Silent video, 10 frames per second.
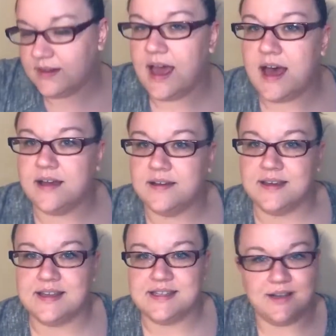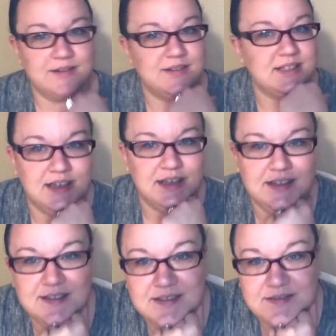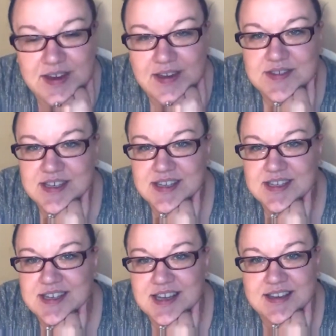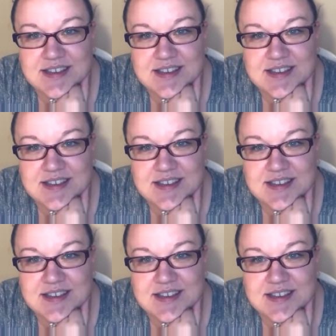yeah, get down to 560.